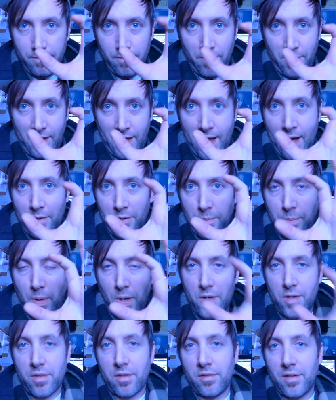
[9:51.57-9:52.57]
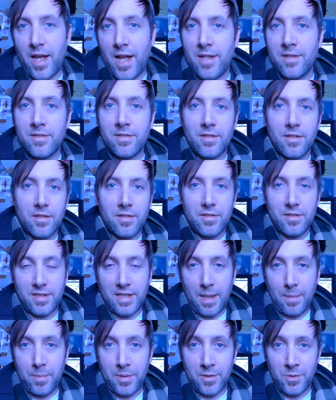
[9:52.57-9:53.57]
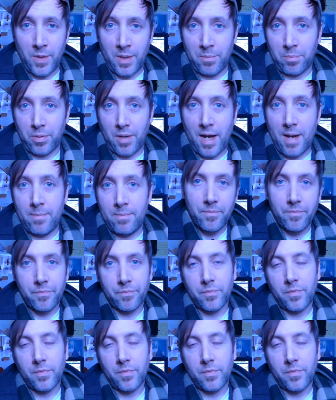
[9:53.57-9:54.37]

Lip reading: the outer part of the lens, skip between prime.